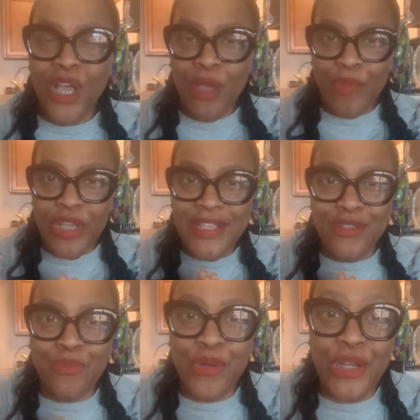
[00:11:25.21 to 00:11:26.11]
because you
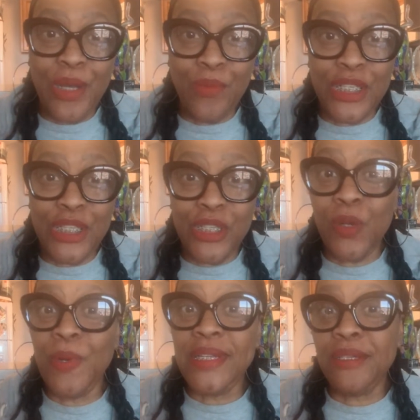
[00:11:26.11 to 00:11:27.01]
put up with so
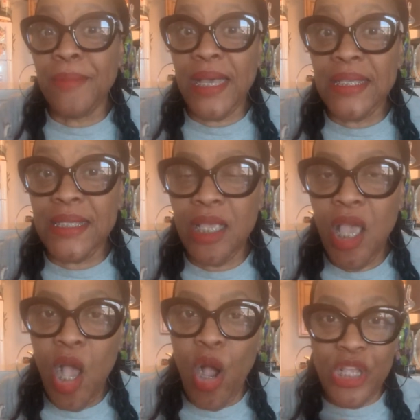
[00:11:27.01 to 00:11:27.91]
much mess
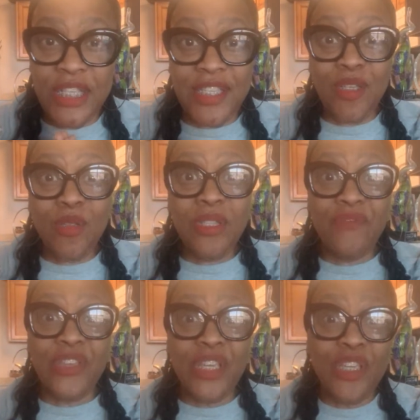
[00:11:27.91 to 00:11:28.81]
or you're still
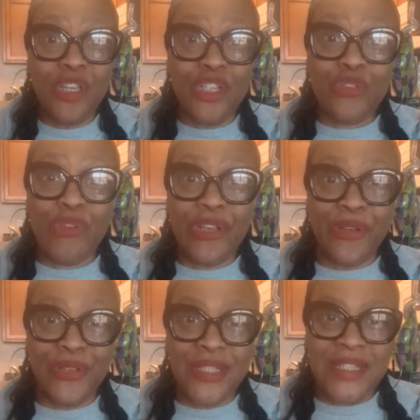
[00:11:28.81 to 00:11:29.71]
living in your
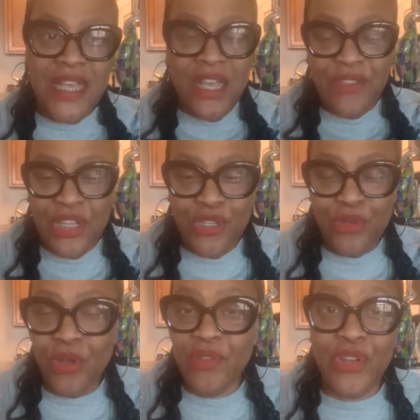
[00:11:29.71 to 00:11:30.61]
triggers that you
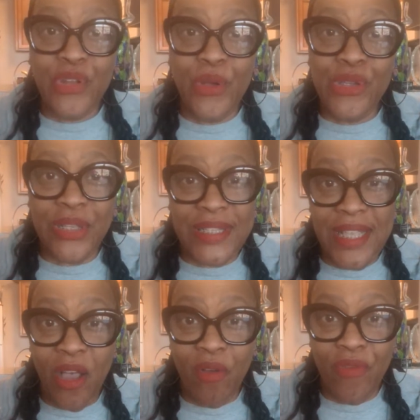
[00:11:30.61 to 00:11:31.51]
don't even know
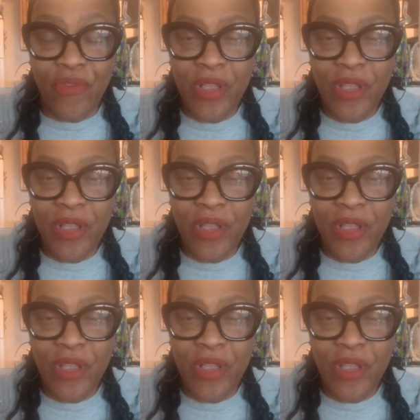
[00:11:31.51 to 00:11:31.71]
yourself.